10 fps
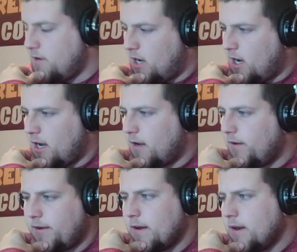Uh,
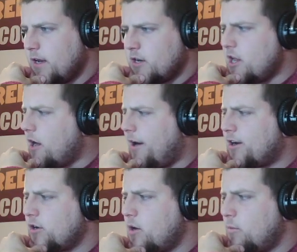no, I
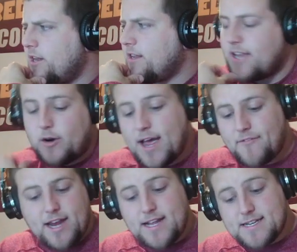don't know when. They don't have
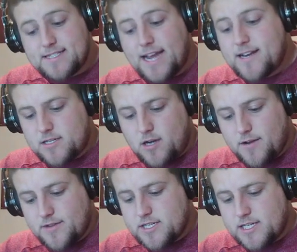any dates
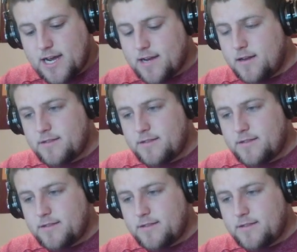on this yet.